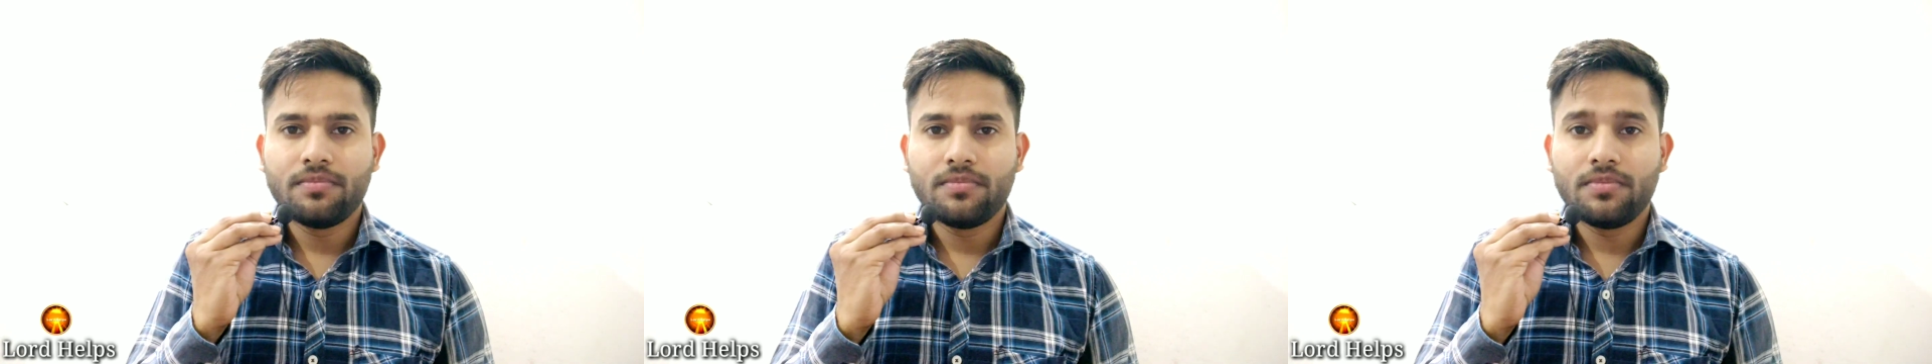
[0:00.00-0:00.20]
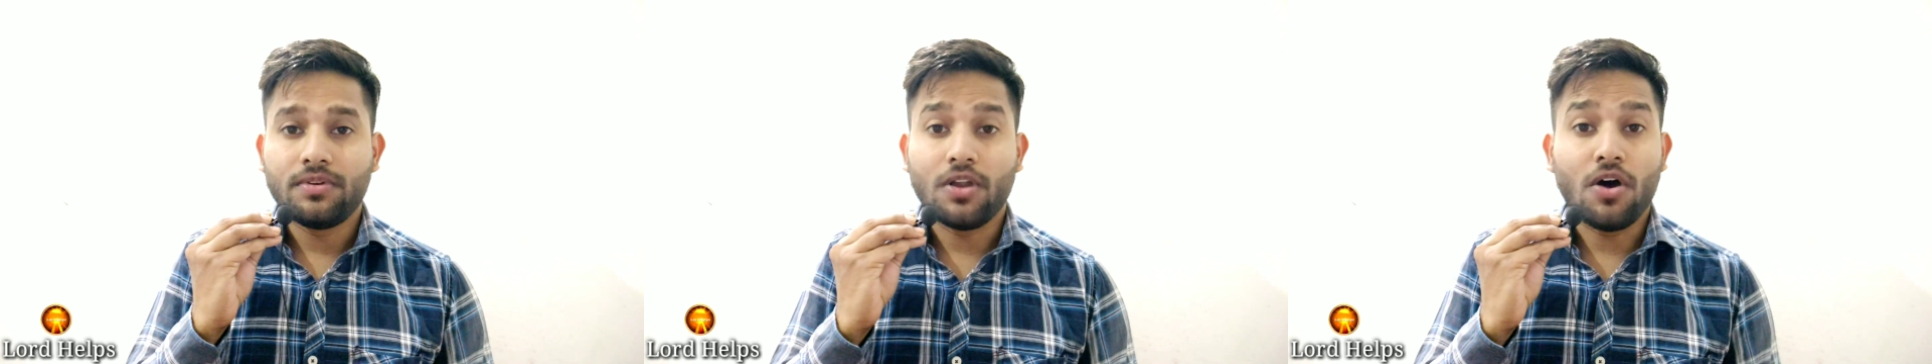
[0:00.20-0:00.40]

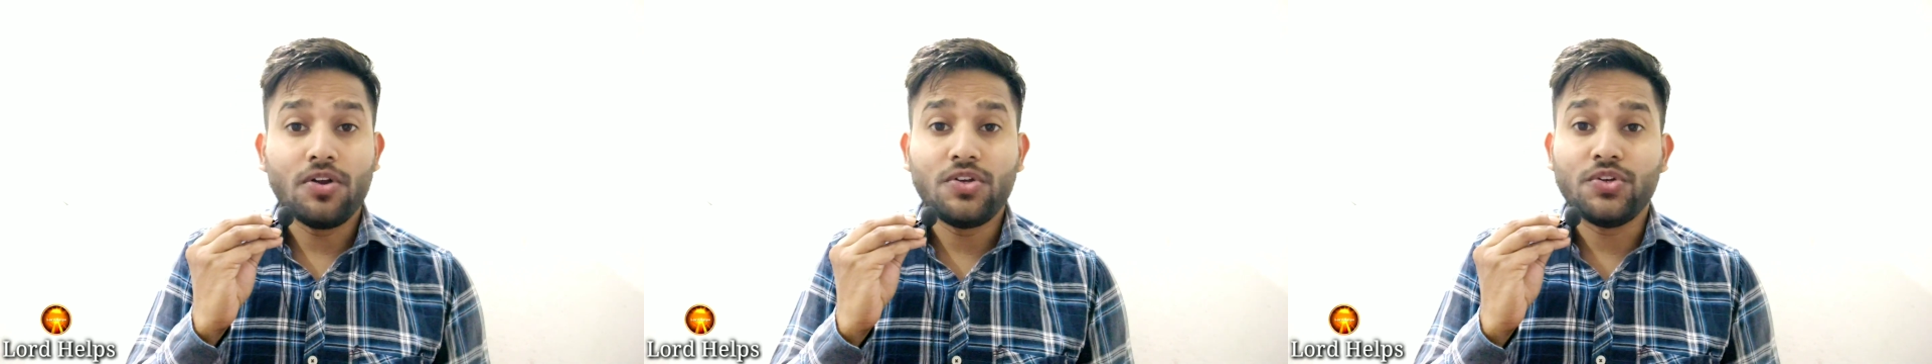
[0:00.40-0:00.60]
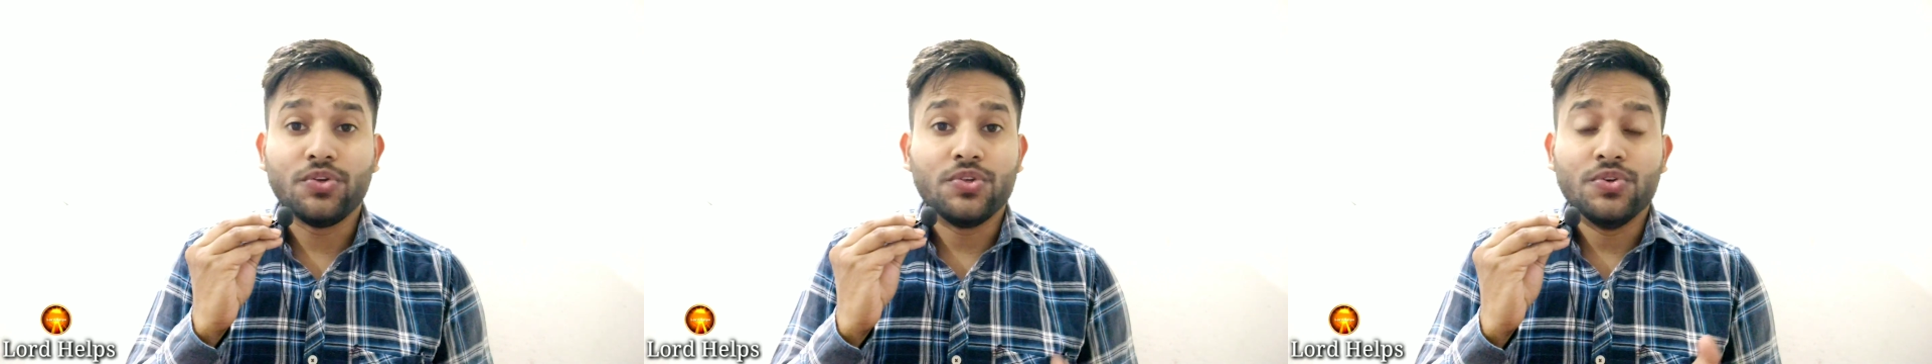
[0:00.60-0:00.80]
not
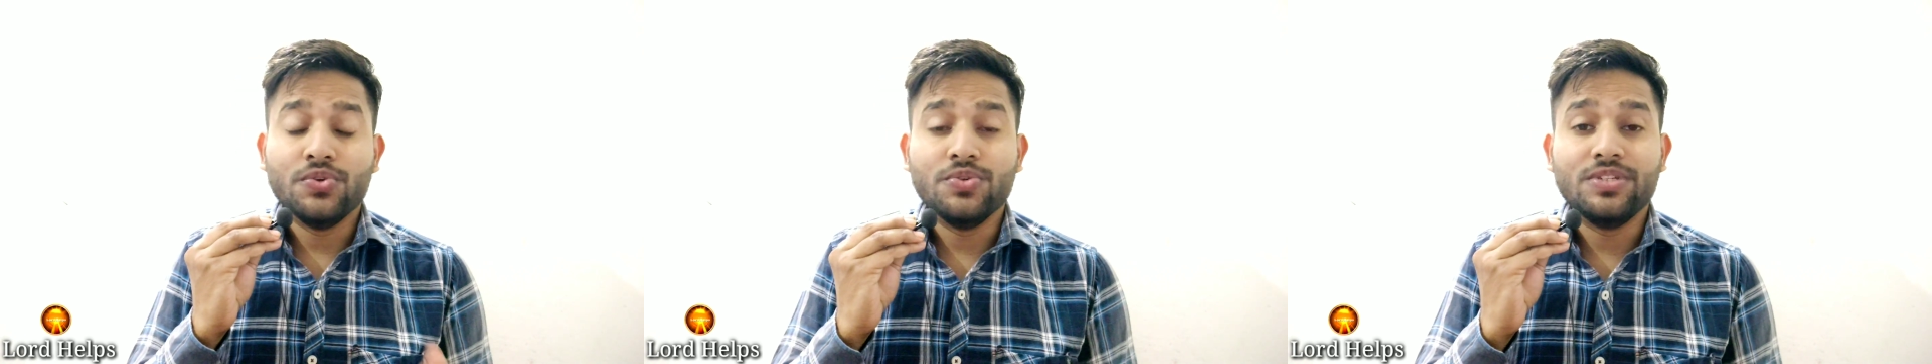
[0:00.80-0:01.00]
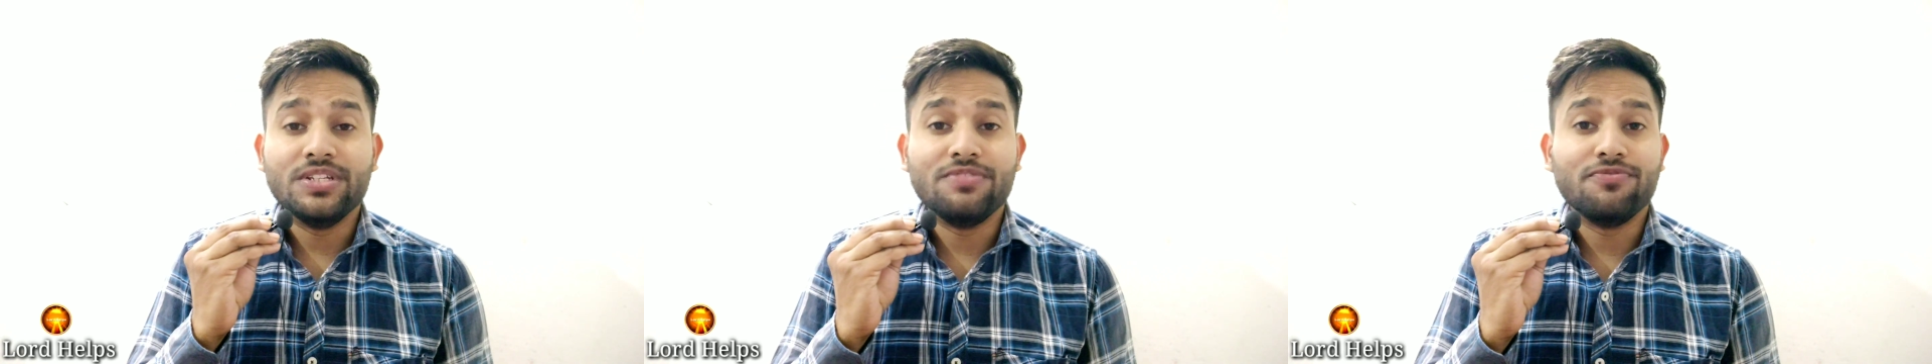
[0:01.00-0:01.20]
to
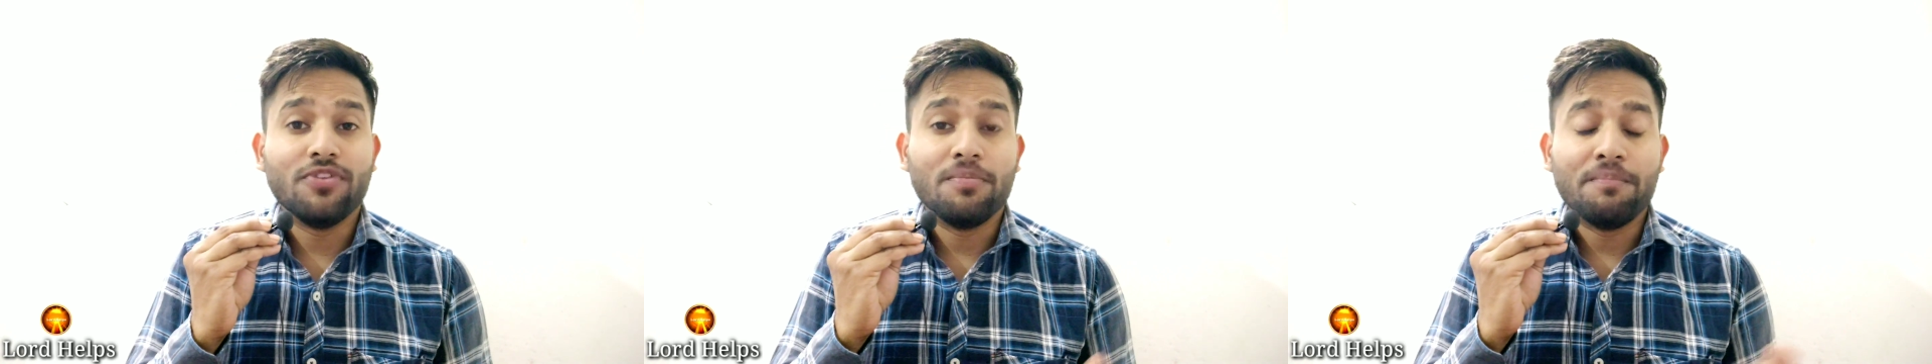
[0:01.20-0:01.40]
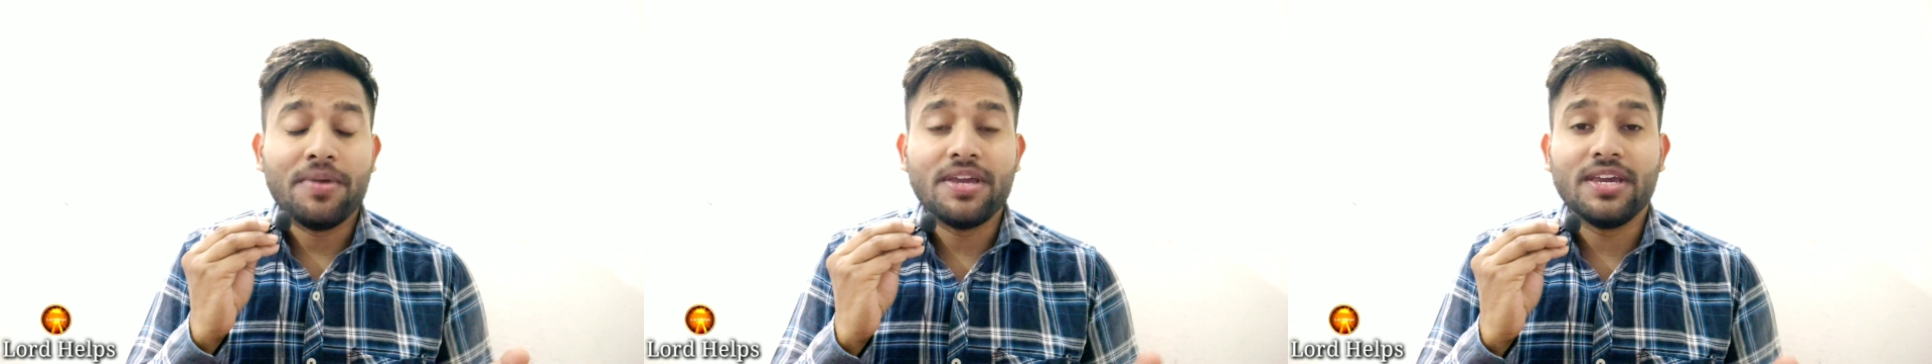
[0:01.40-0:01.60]
use it for
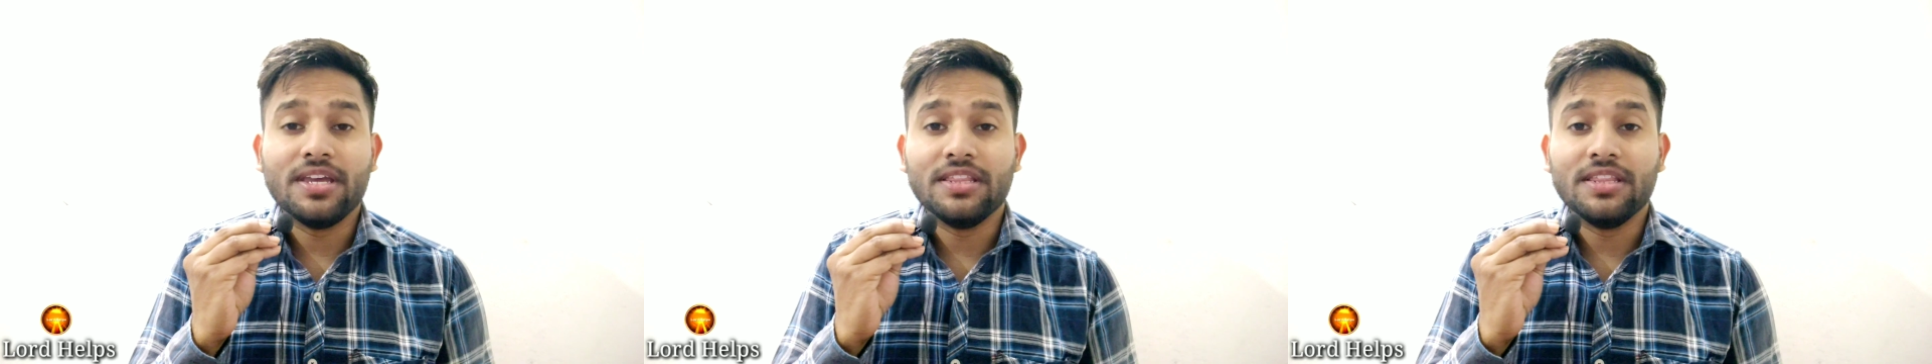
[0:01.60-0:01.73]
making